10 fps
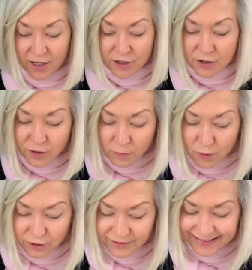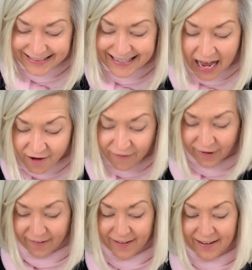you will
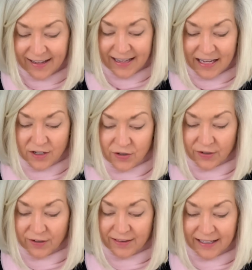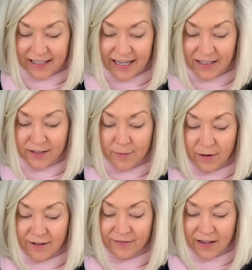never enter the kingdom
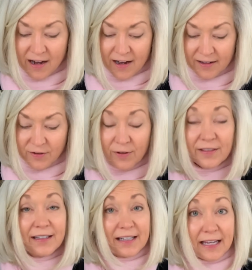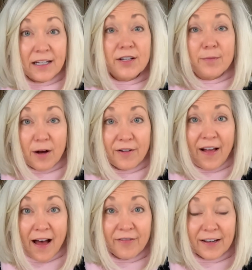of God or the kingdom of
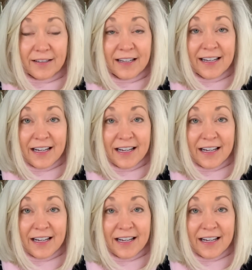heaven.